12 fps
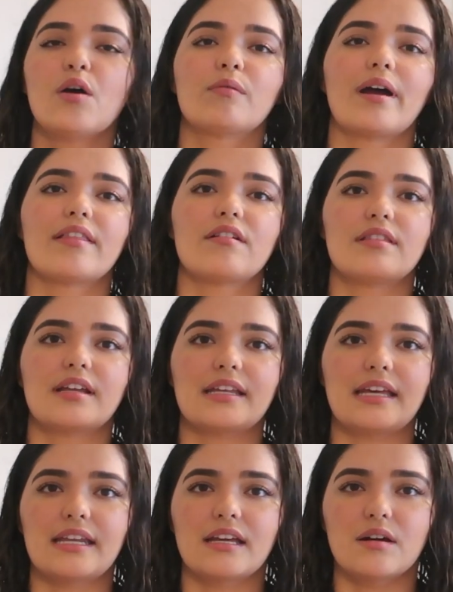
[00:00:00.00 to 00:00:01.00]
rather than
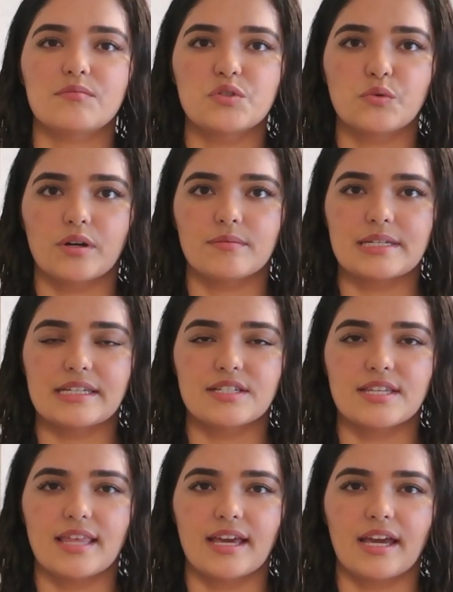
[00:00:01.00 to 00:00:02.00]
getting absorbed
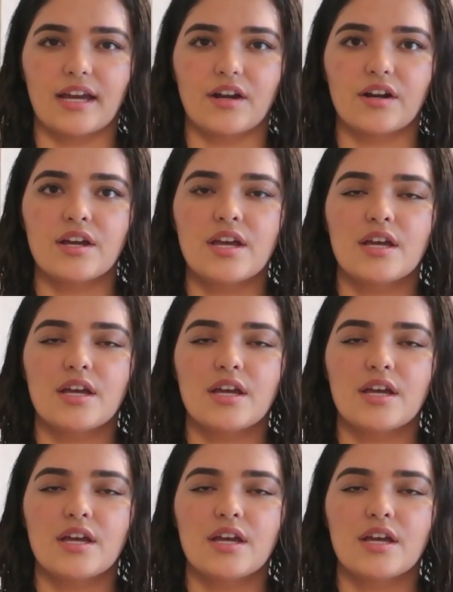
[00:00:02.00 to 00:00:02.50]
into the hair.